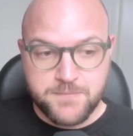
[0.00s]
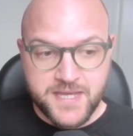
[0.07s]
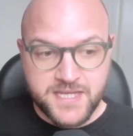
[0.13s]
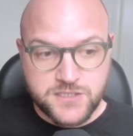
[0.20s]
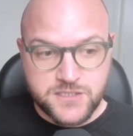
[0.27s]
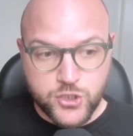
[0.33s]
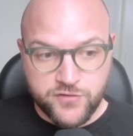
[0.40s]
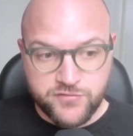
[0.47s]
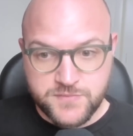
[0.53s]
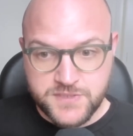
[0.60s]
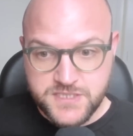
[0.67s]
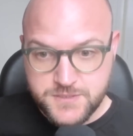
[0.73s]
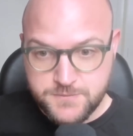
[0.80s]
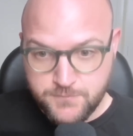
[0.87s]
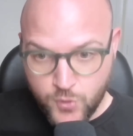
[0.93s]
make the
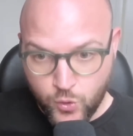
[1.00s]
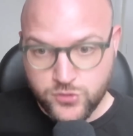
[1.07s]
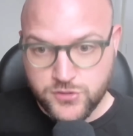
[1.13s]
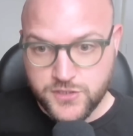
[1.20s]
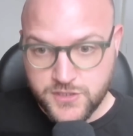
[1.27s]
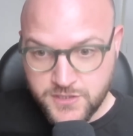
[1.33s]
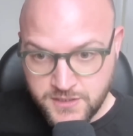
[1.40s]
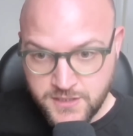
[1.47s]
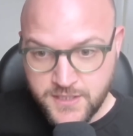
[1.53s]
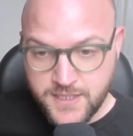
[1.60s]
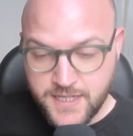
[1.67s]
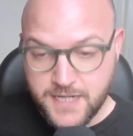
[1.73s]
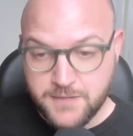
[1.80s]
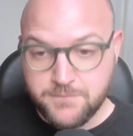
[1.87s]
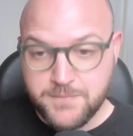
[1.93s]
government smaller
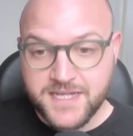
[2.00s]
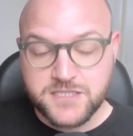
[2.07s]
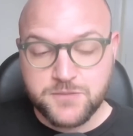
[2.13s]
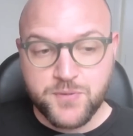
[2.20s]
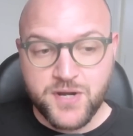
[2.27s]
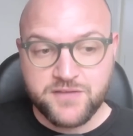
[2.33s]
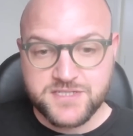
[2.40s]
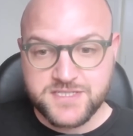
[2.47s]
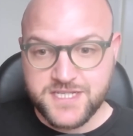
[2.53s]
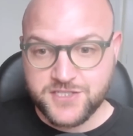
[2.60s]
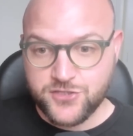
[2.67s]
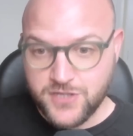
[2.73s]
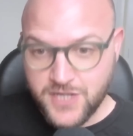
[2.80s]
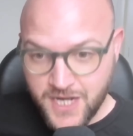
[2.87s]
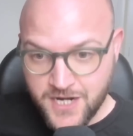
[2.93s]
and make the private
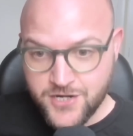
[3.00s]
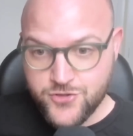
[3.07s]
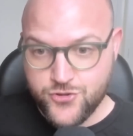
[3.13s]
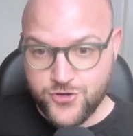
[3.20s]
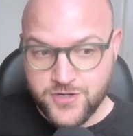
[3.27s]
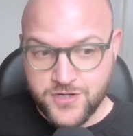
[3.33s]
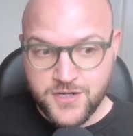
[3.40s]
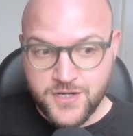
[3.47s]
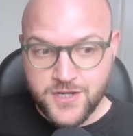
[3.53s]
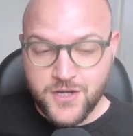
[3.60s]
sector larger.